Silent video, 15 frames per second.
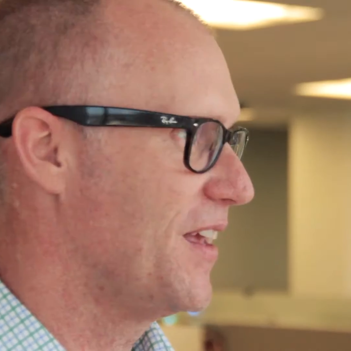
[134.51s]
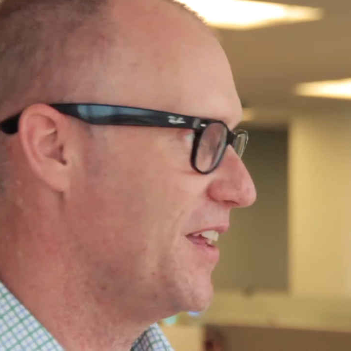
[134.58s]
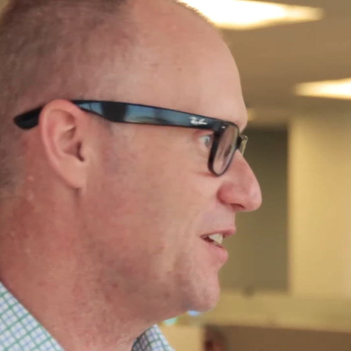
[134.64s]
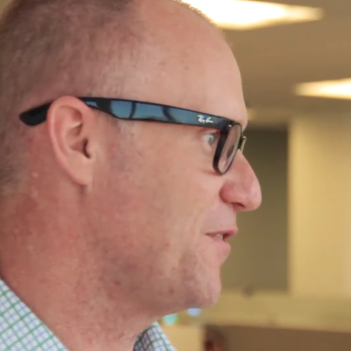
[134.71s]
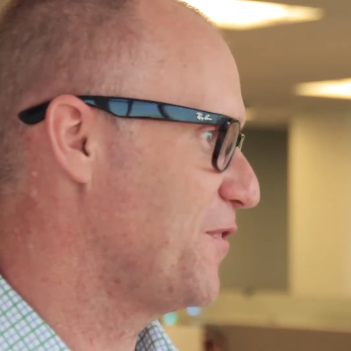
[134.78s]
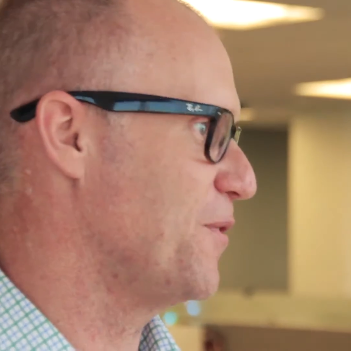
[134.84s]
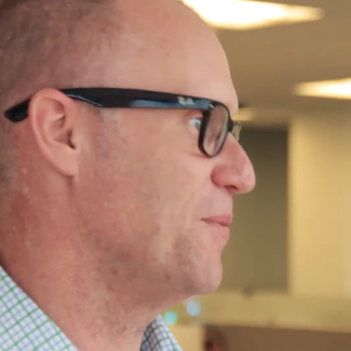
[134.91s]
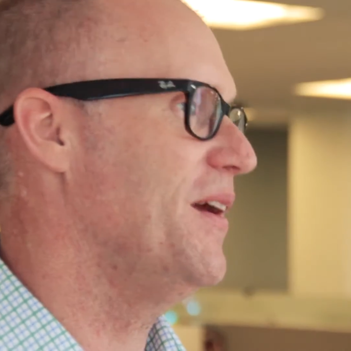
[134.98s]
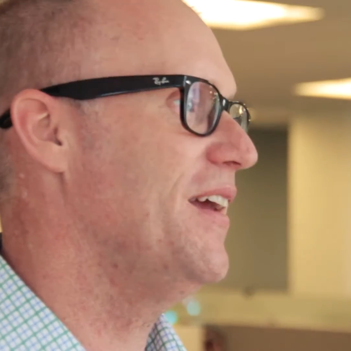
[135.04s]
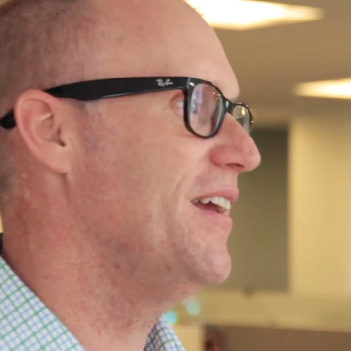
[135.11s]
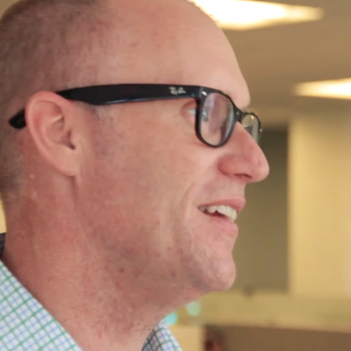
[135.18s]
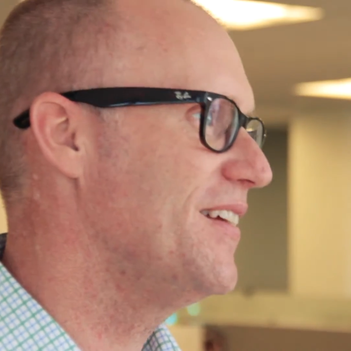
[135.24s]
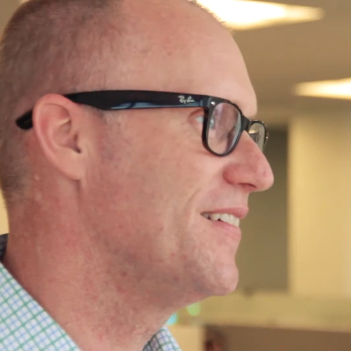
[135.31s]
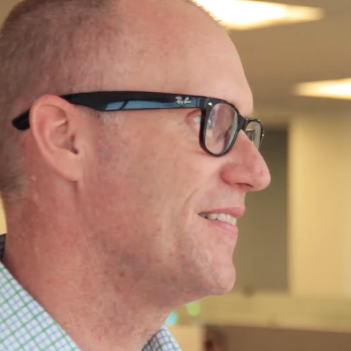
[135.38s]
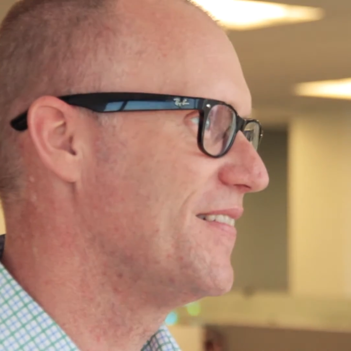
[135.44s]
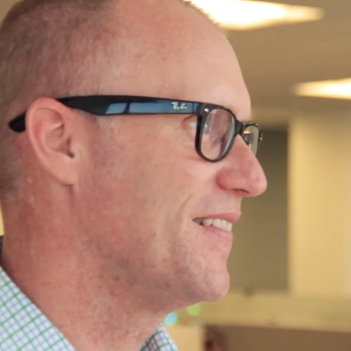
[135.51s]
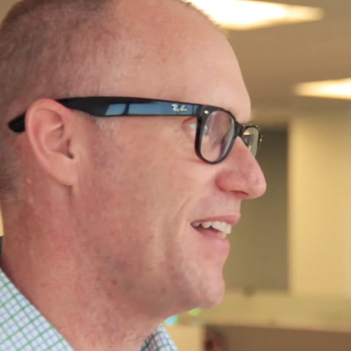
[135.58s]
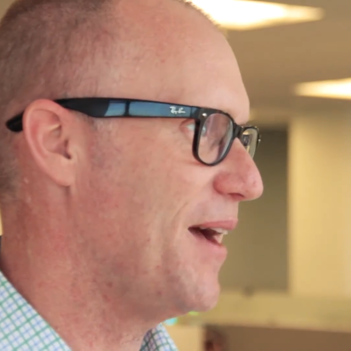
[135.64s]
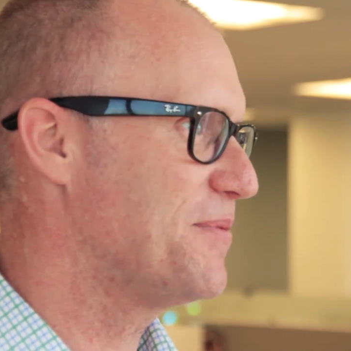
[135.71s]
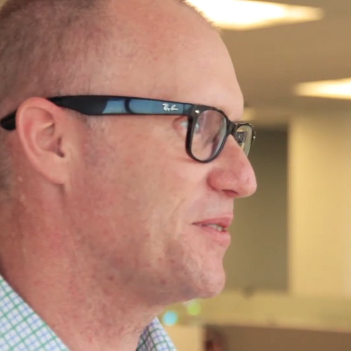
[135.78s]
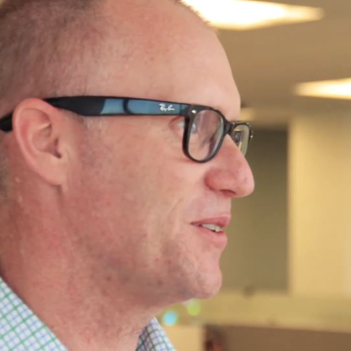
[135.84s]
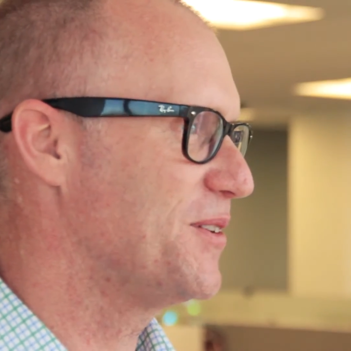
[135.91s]
It is for me,
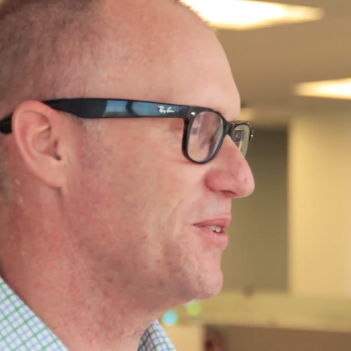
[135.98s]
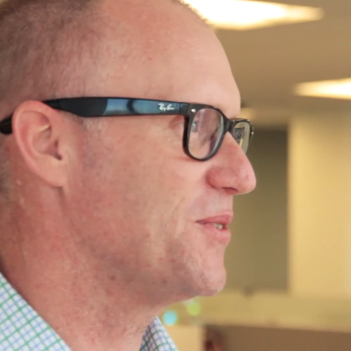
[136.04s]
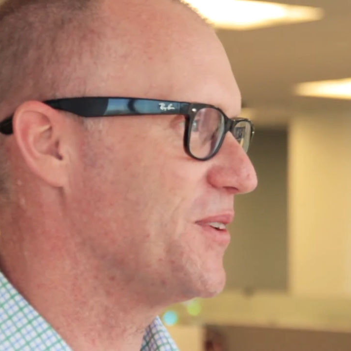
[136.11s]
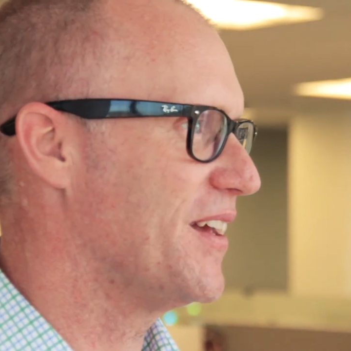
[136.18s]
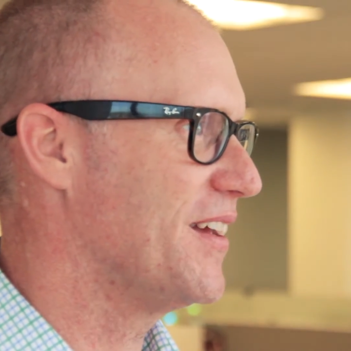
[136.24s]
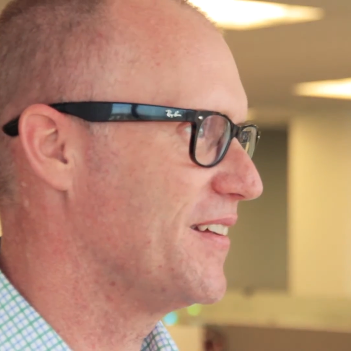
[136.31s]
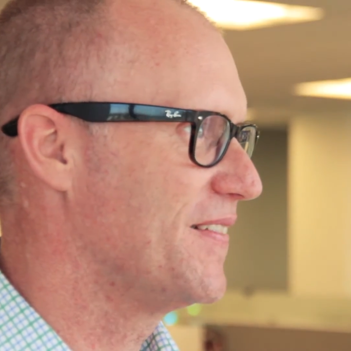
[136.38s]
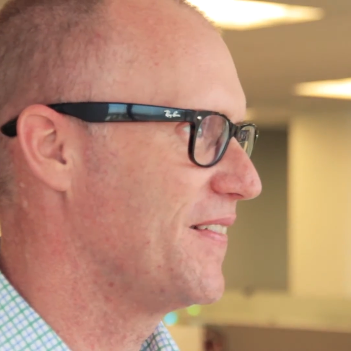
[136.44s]
absolutely.